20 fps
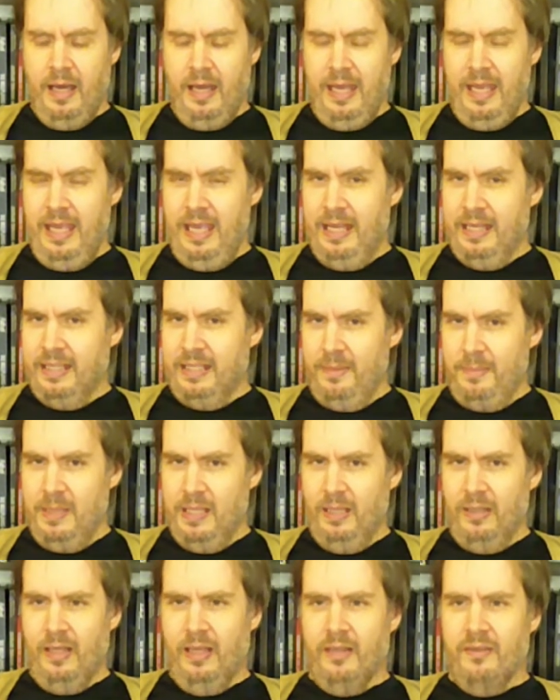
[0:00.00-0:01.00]
It can
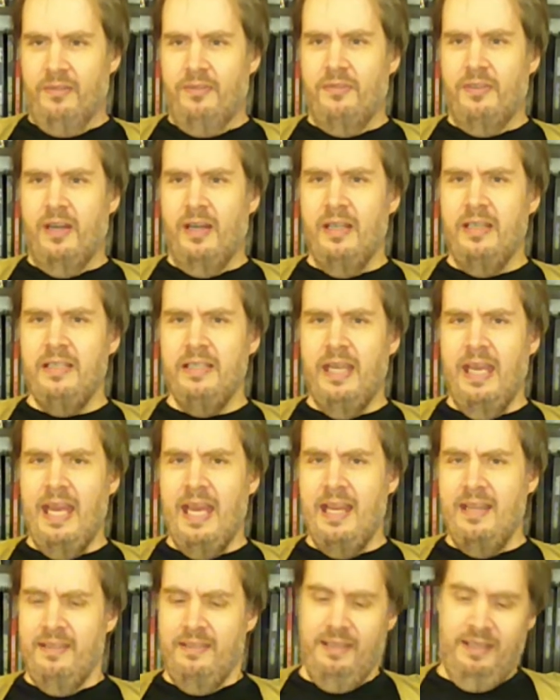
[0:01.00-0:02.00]
be a lot of fun,
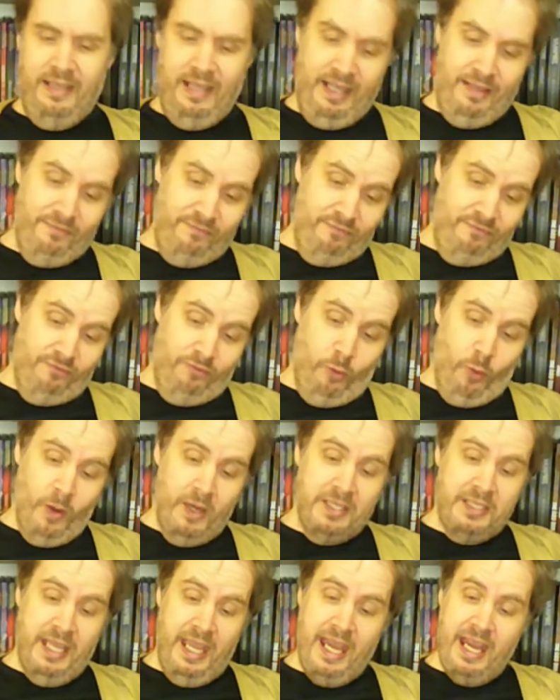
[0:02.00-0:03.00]
and
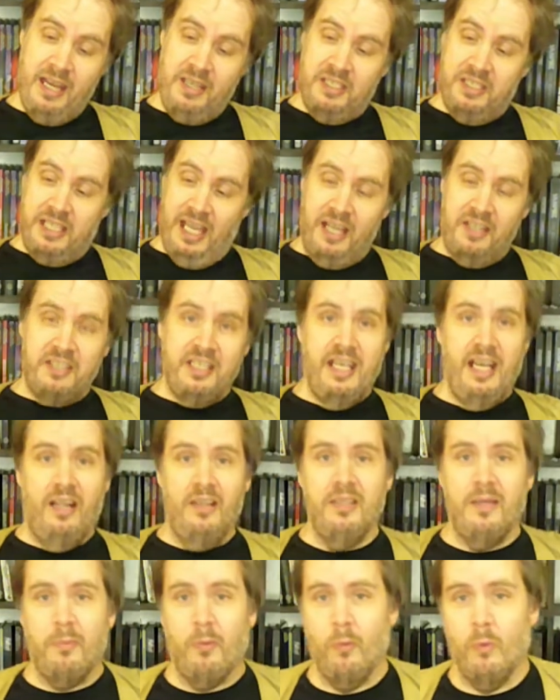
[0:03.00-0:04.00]
for its age, it's actually
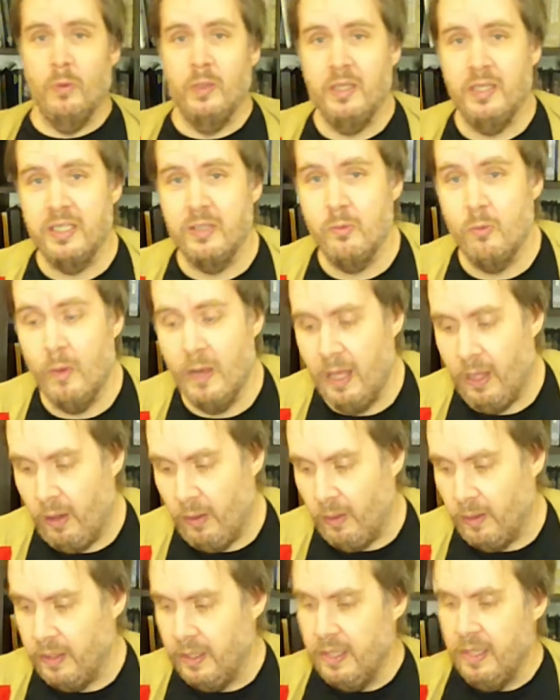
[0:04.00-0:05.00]
held up really
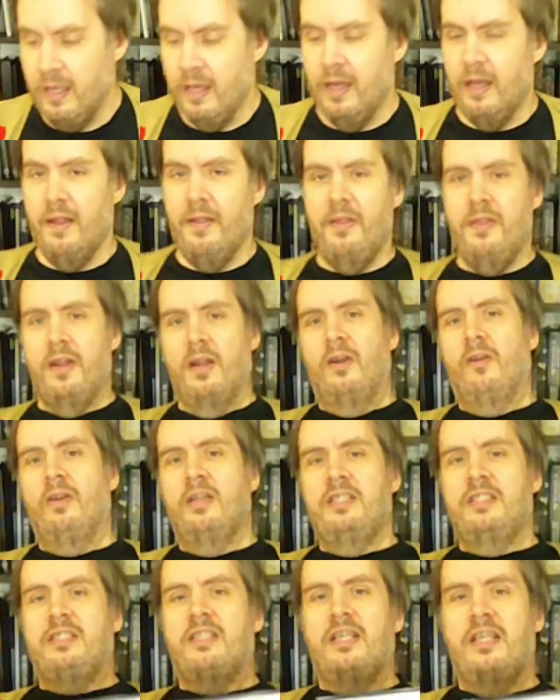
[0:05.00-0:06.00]
well.
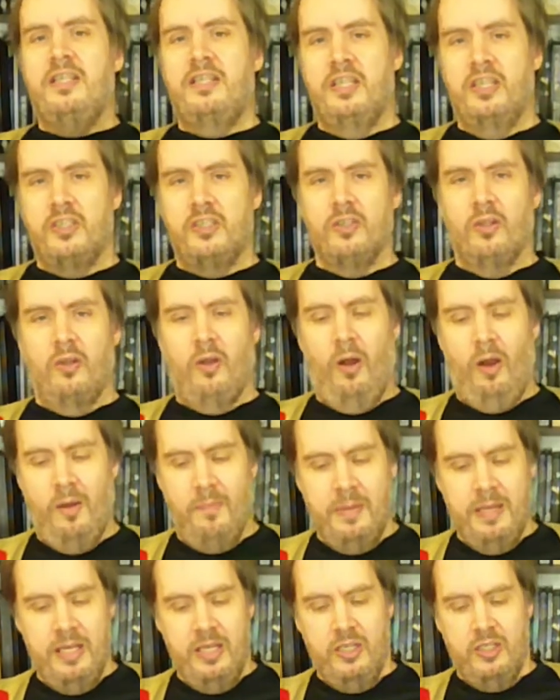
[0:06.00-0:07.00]
There is an additional
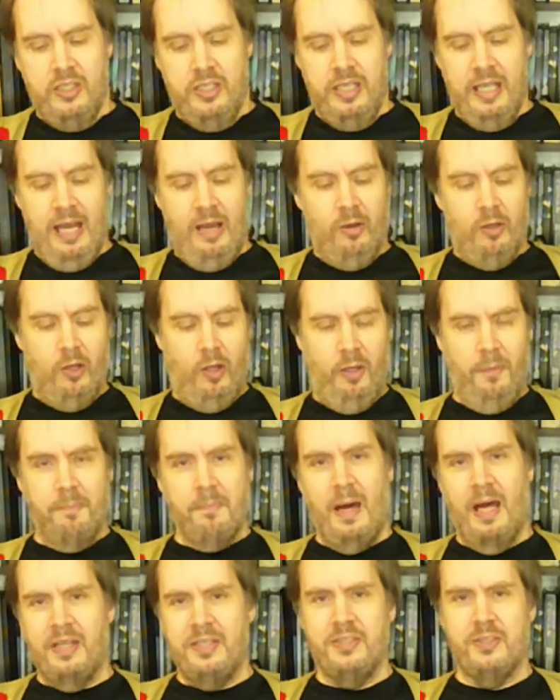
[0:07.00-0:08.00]
RPG out called
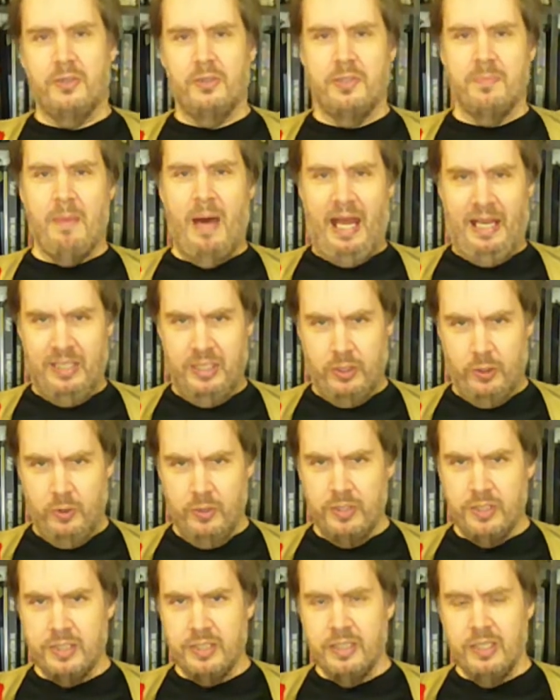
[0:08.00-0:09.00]
Monsters
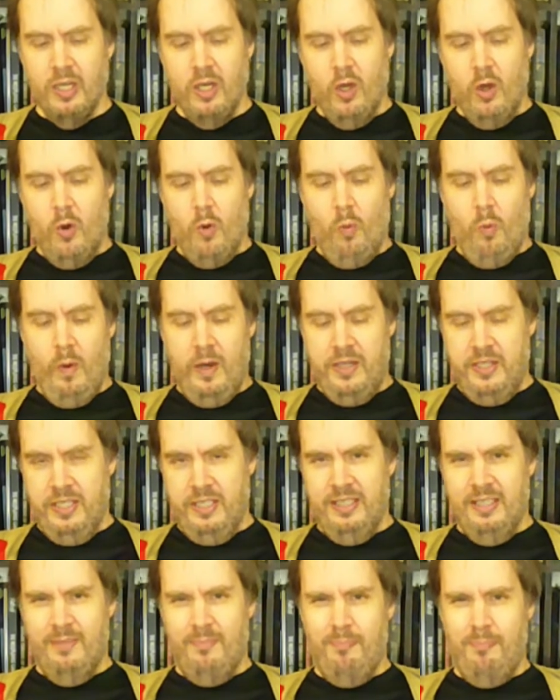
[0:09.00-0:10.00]
Monsters, which
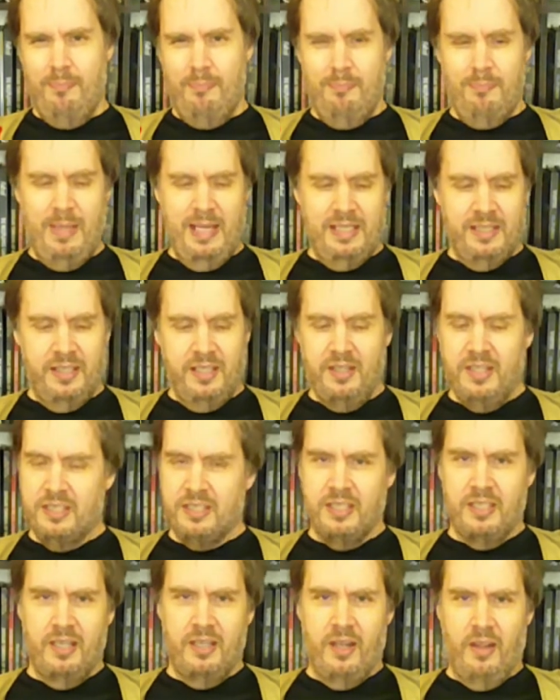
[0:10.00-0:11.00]
is basically
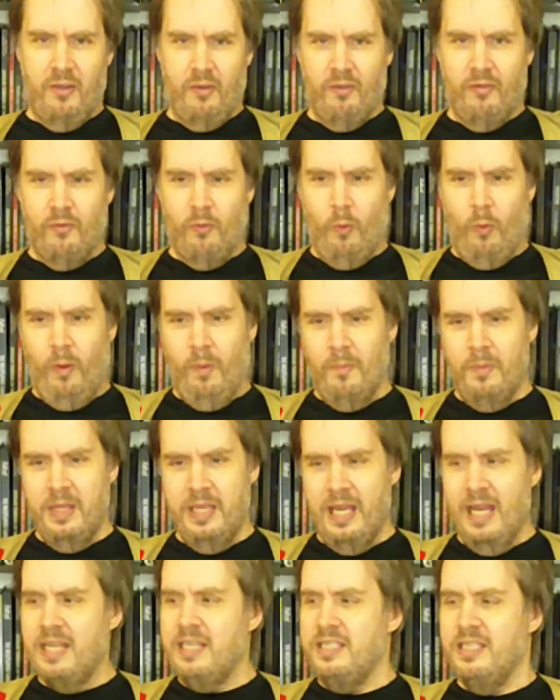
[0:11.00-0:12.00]
this in another form,
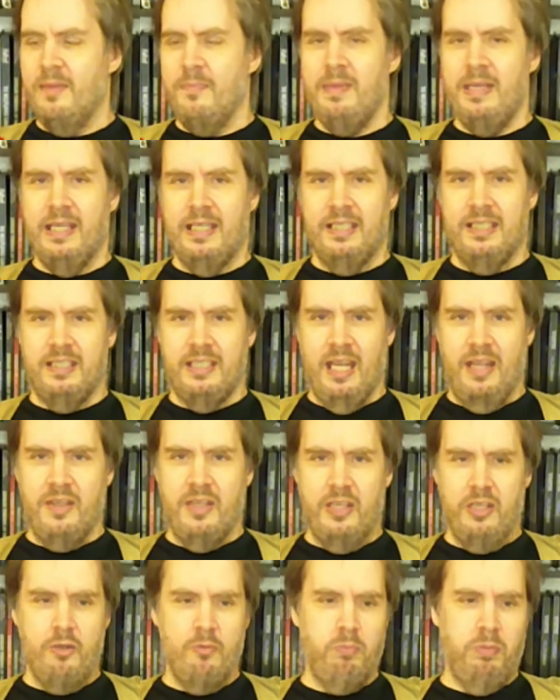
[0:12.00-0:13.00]
the idea being instead
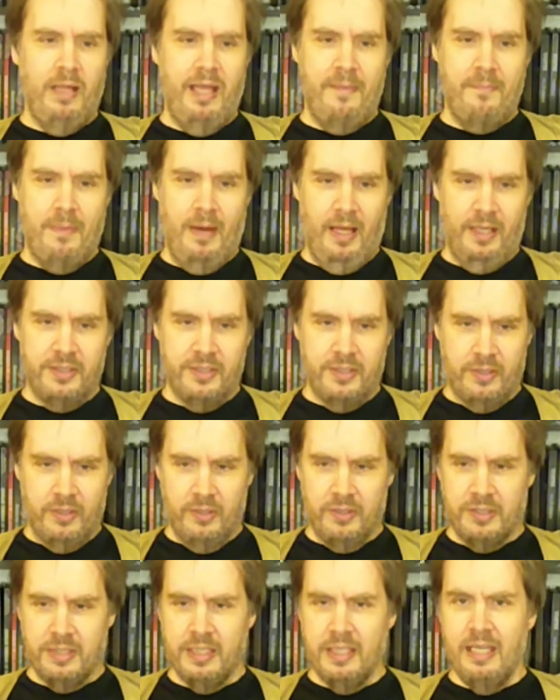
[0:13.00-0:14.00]
that you play
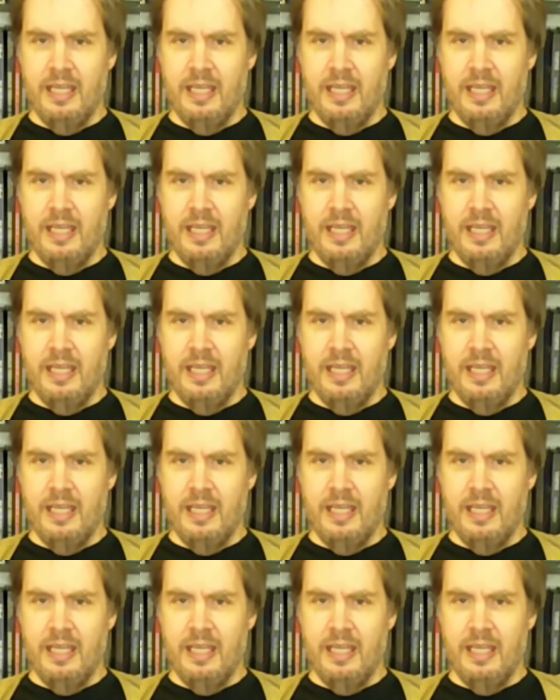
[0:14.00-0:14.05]
monsters.